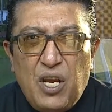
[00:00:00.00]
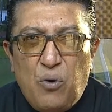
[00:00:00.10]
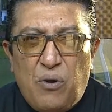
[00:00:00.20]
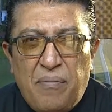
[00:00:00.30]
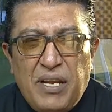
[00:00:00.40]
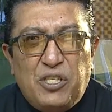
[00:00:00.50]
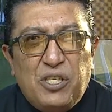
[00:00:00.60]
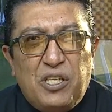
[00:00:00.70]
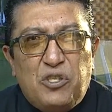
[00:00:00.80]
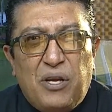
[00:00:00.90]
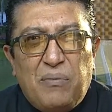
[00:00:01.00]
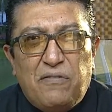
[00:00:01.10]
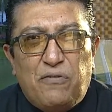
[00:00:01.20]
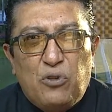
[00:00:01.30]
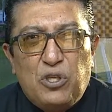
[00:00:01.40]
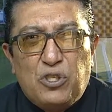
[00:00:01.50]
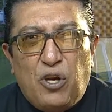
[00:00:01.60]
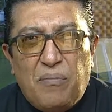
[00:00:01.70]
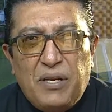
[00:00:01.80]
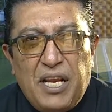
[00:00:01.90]
We mentioned the treble for this
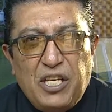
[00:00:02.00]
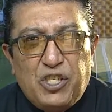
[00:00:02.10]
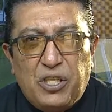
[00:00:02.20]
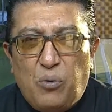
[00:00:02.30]
combination.